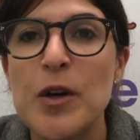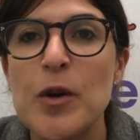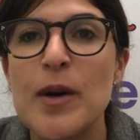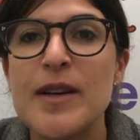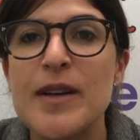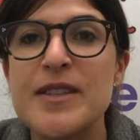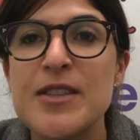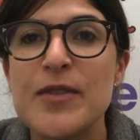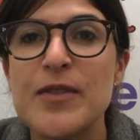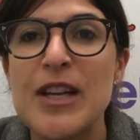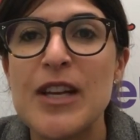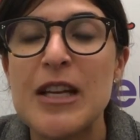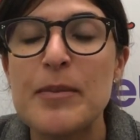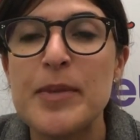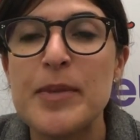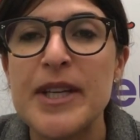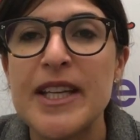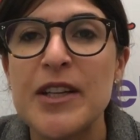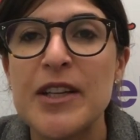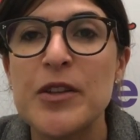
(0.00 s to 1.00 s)
I was
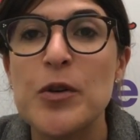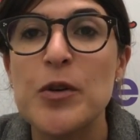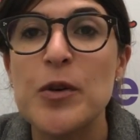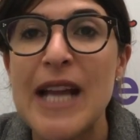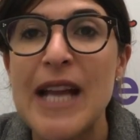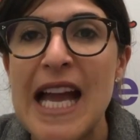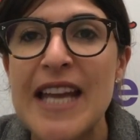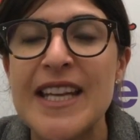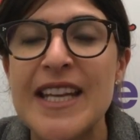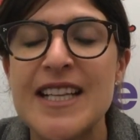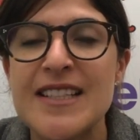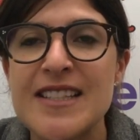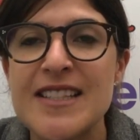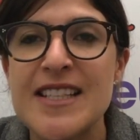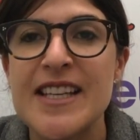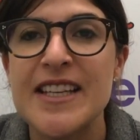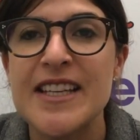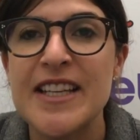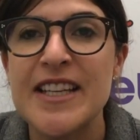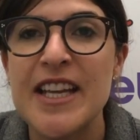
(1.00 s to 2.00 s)
developing an organic
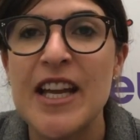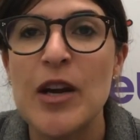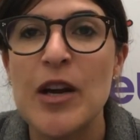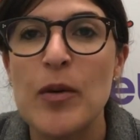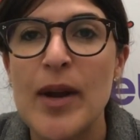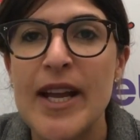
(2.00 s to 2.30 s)
skincare